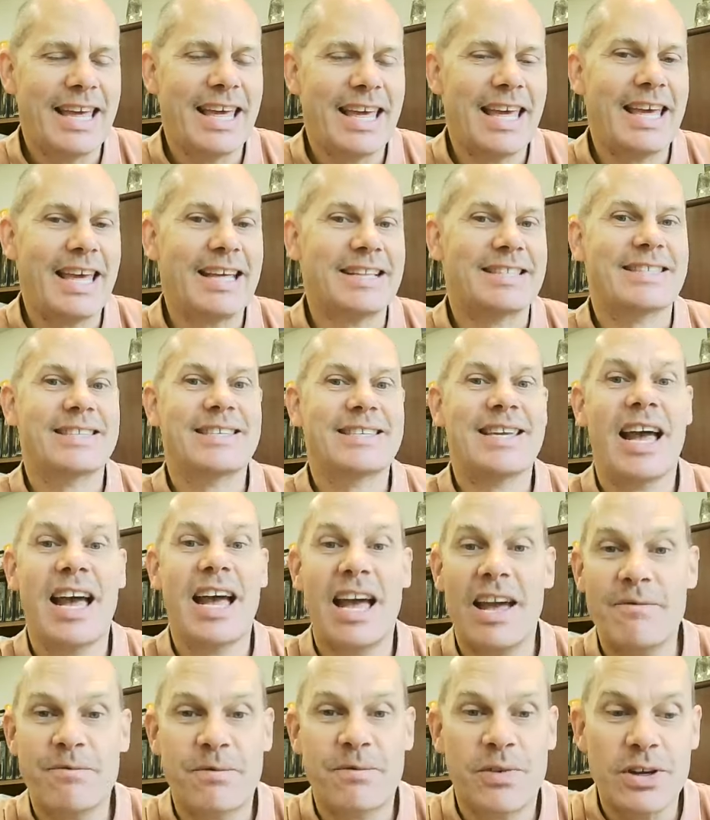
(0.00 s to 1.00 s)
it's
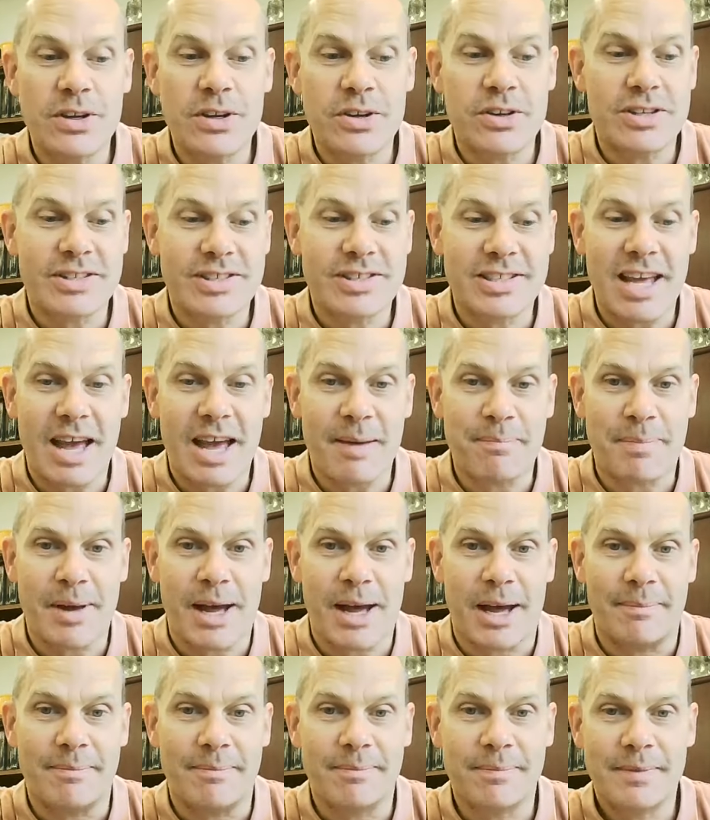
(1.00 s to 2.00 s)
time for you to step
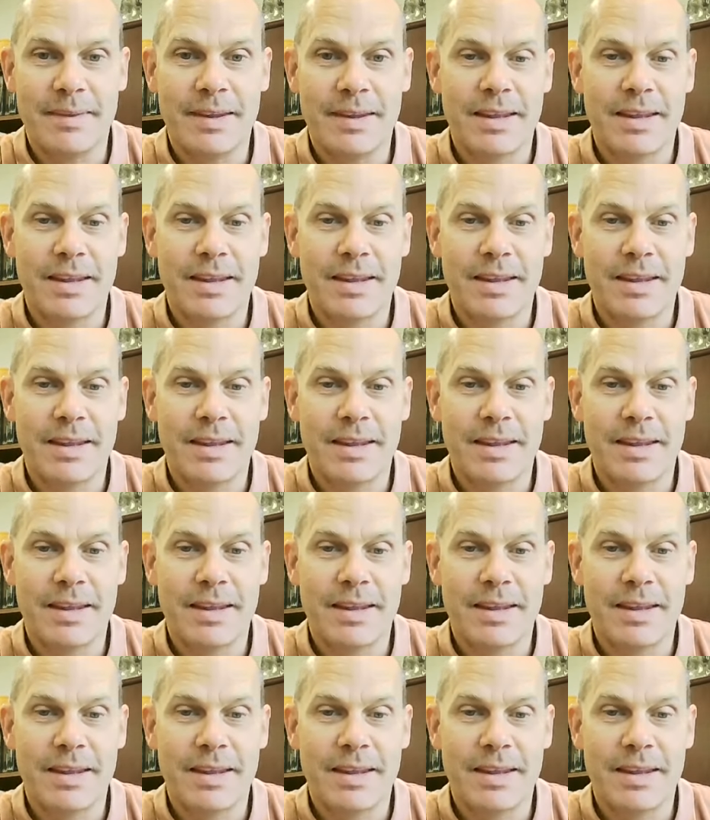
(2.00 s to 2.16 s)
up?